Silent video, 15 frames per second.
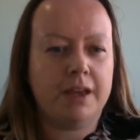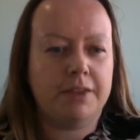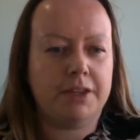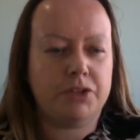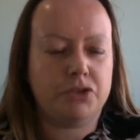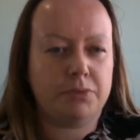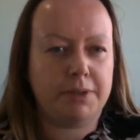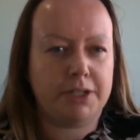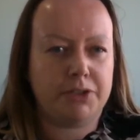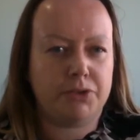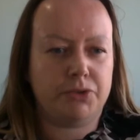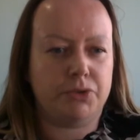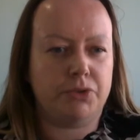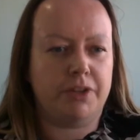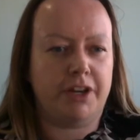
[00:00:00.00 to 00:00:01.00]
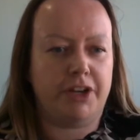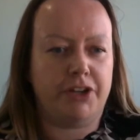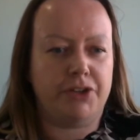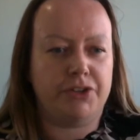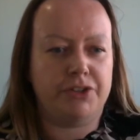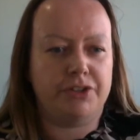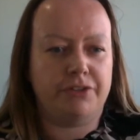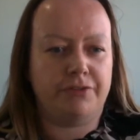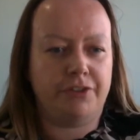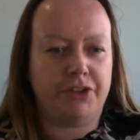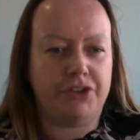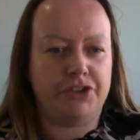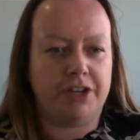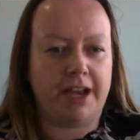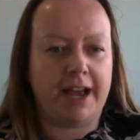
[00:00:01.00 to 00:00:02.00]
This will be a tool that I use in the
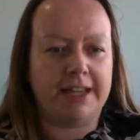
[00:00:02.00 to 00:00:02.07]
future,